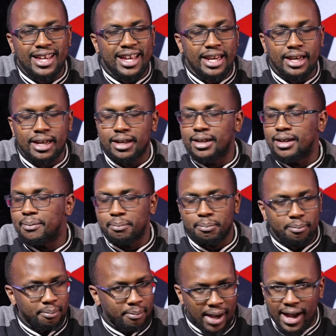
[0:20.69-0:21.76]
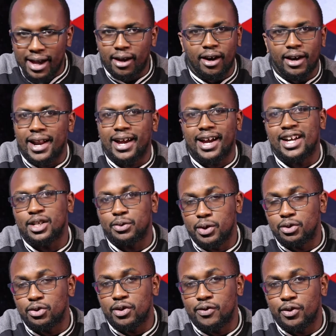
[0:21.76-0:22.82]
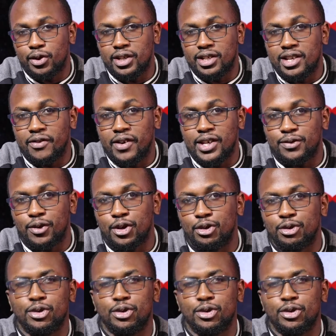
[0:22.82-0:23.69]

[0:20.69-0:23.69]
And my God, I can't wait to review this device for you.